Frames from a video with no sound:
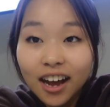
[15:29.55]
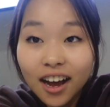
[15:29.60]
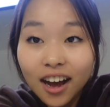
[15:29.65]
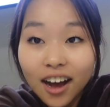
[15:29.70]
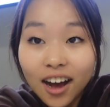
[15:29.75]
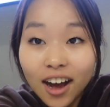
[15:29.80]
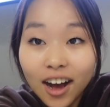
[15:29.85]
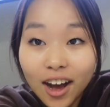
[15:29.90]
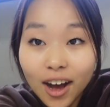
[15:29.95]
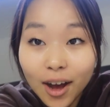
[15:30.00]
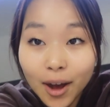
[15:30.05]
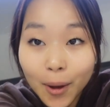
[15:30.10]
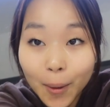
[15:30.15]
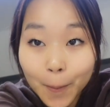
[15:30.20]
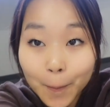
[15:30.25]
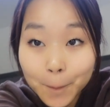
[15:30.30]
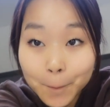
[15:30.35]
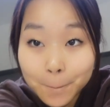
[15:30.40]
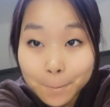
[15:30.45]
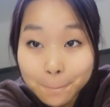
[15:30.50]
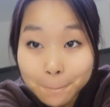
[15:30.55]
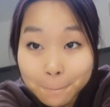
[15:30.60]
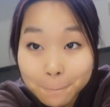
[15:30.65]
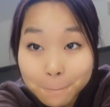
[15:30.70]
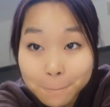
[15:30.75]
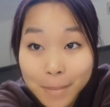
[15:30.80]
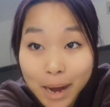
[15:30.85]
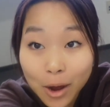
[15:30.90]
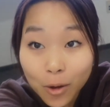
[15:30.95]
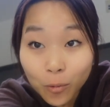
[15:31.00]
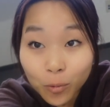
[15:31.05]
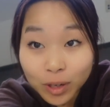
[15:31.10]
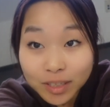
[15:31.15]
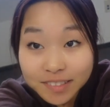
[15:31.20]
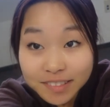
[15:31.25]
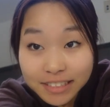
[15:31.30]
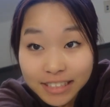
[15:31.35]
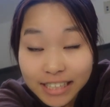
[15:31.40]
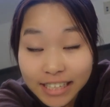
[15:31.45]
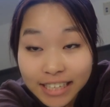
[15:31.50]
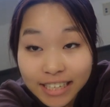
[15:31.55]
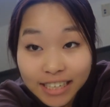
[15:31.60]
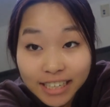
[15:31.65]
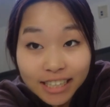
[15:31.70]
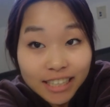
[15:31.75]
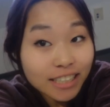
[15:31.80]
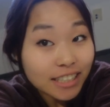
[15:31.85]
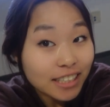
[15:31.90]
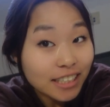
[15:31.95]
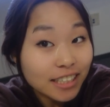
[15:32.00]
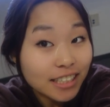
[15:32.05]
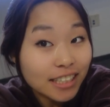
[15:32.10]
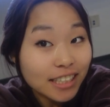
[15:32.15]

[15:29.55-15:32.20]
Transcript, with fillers: Um, we're still here.